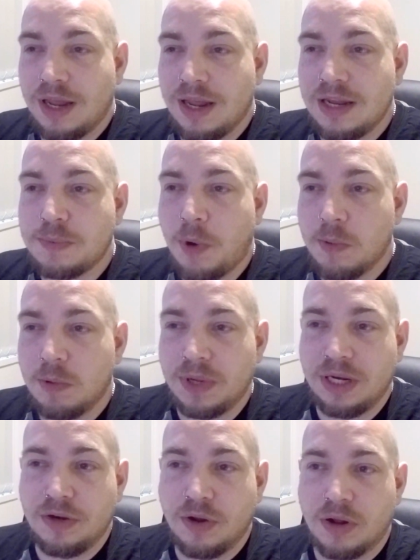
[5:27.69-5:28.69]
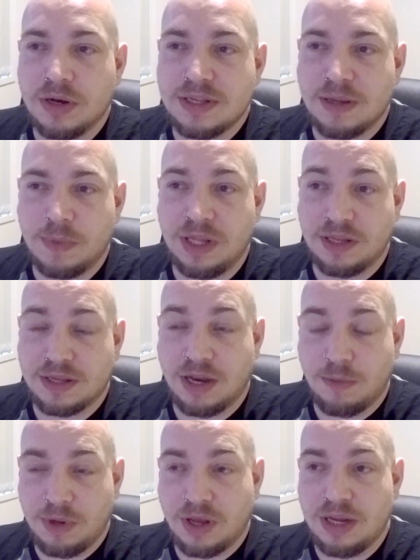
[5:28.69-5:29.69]
It's probably not something that's
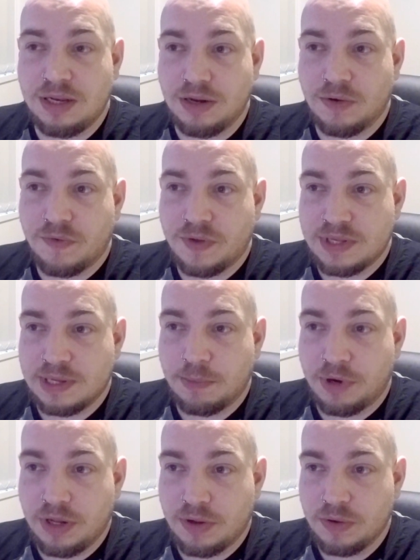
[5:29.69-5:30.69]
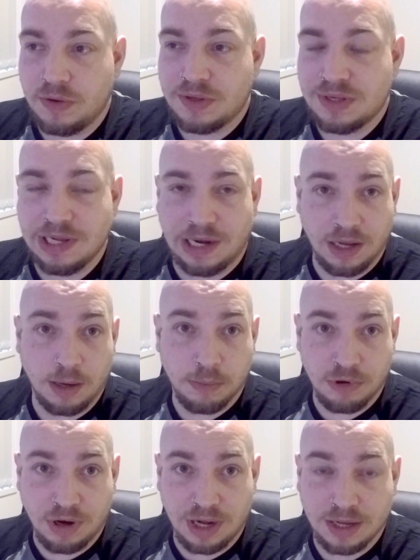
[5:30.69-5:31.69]
going to be ideal for somebody who's selling a
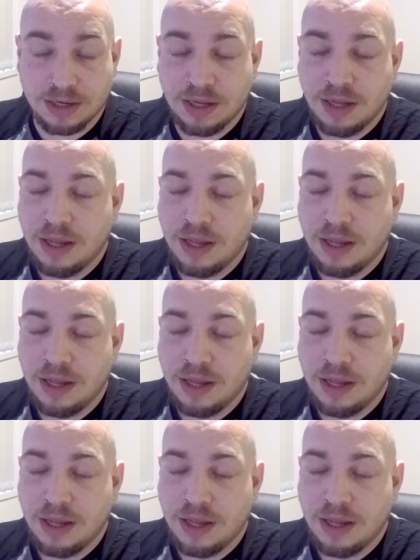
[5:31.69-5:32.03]
product.